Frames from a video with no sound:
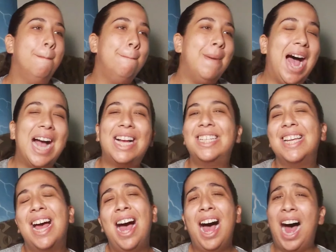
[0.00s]

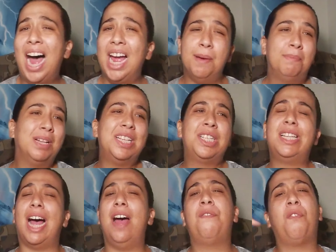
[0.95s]
Max Hype. Let's
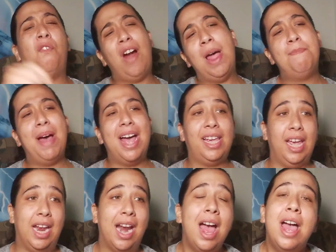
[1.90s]
dive right back
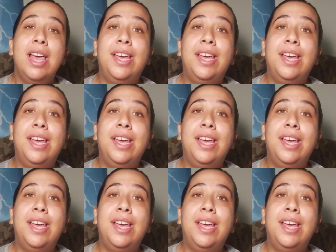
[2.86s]
in.